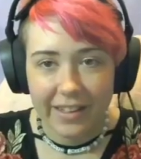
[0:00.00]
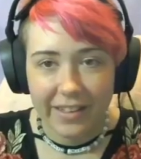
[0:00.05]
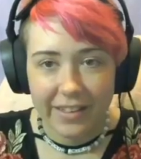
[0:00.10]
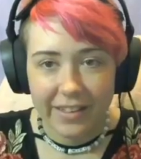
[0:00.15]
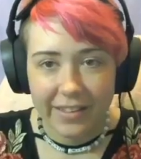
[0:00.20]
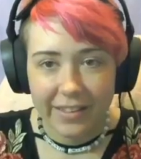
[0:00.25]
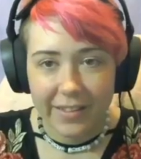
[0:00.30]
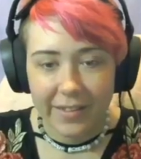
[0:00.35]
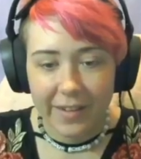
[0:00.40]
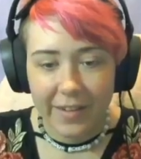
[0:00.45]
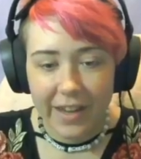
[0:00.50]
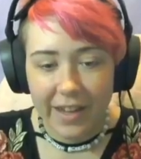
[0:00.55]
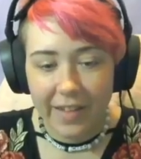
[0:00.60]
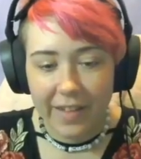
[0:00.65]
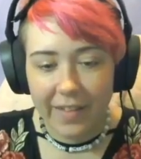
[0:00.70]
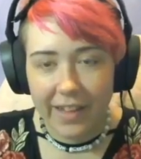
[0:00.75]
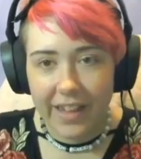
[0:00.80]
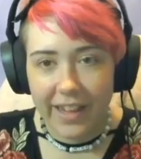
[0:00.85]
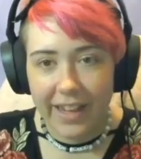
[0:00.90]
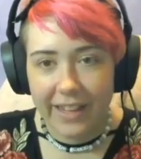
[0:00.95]
So now
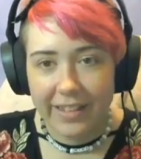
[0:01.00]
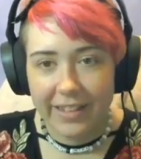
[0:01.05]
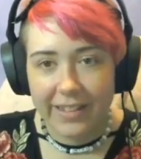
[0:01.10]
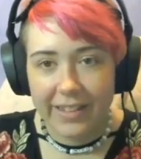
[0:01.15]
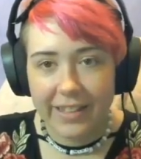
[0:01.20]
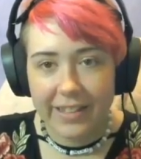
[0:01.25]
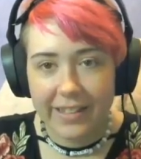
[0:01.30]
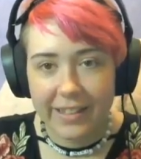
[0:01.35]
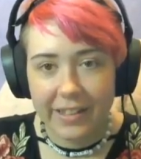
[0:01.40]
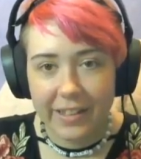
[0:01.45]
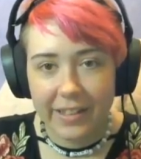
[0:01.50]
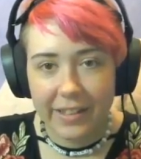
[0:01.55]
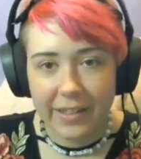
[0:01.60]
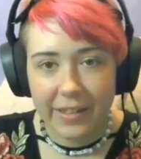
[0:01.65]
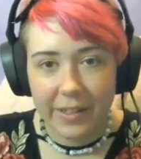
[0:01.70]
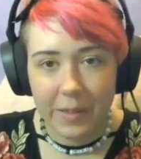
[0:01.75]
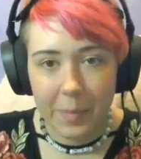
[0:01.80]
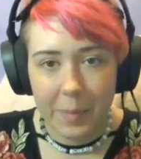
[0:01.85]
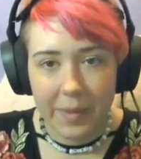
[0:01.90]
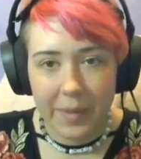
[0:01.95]
he has this little
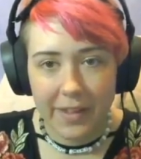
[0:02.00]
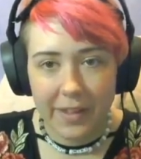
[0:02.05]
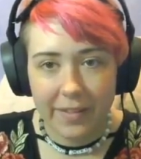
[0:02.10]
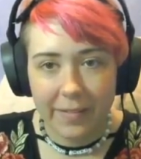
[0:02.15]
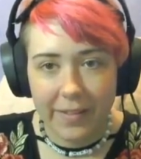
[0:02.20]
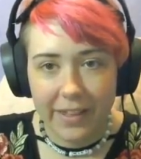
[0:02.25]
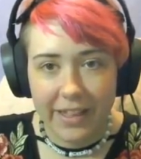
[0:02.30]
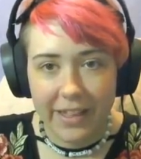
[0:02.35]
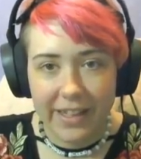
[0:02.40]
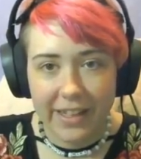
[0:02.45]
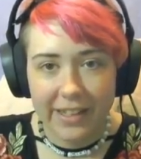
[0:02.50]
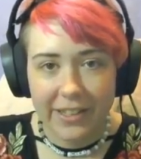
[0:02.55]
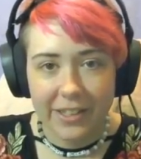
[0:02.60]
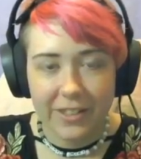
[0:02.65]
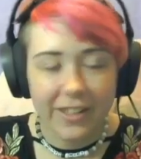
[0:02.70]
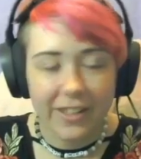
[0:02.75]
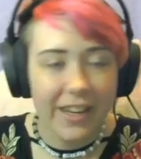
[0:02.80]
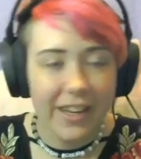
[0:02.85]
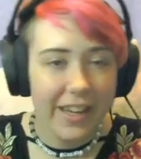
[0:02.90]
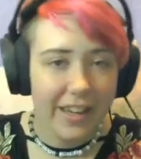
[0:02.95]
loop of clear
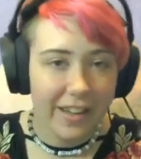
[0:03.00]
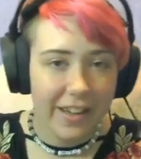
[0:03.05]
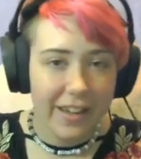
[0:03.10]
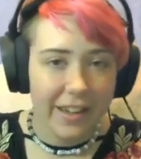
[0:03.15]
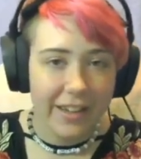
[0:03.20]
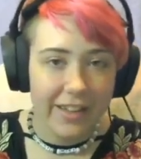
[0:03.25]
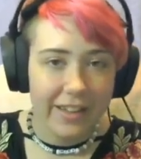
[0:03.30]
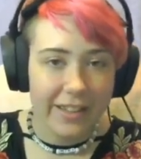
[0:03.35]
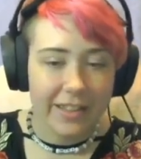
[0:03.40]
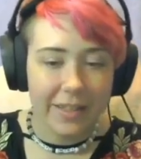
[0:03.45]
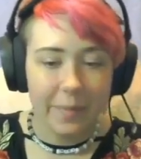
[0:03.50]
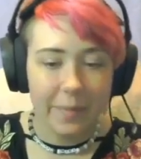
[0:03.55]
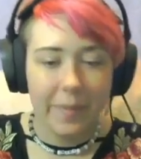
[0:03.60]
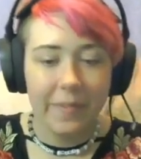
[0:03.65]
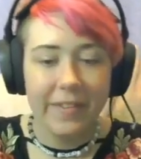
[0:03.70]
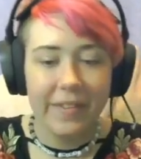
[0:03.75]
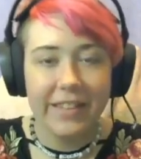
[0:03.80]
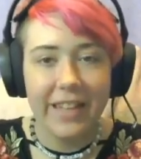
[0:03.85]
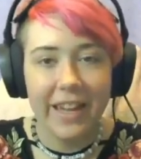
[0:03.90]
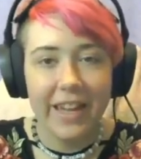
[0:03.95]
string on the top of
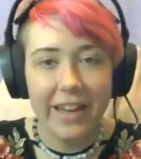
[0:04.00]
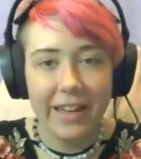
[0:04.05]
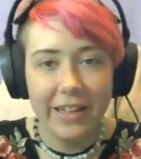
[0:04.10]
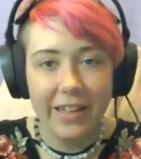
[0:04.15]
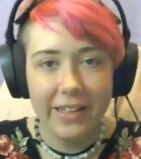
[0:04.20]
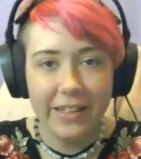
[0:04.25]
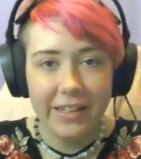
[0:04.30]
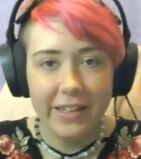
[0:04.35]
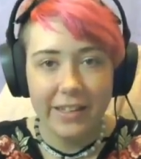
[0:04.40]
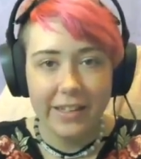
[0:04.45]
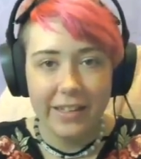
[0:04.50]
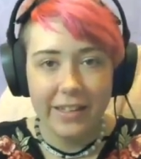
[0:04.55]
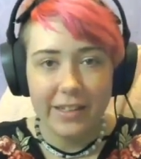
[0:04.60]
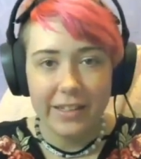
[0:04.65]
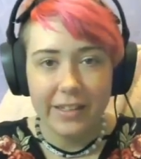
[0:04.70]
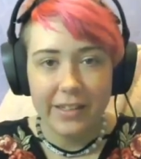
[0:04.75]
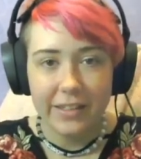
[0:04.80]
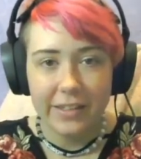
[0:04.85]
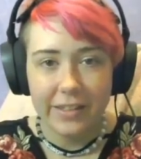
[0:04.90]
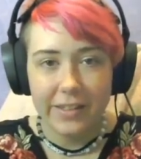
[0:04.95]
his head,
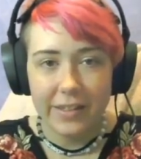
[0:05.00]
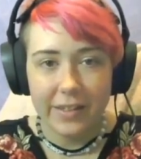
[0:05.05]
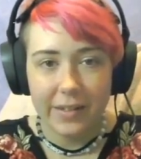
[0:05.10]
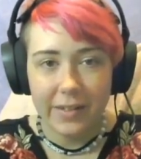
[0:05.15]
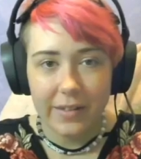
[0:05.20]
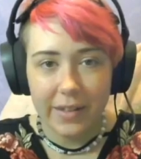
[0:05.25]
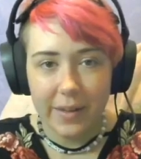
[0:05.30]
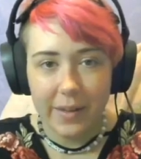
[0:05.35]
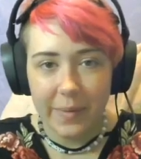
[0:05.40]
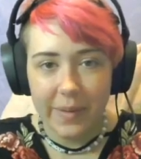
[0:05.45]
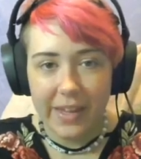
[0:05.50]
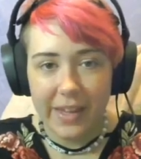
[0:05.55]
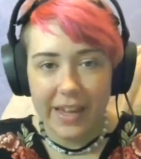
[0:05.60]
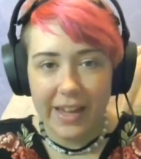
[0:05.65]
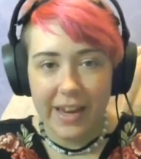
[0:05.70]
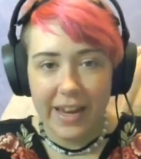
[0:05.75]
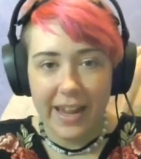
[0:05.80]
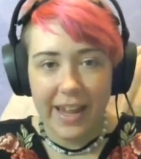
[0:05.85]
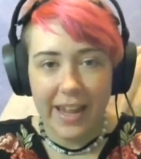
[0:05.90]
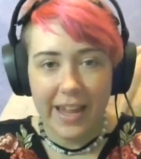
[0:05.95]
so that we can
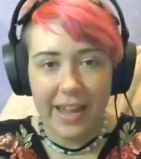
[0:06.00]
hang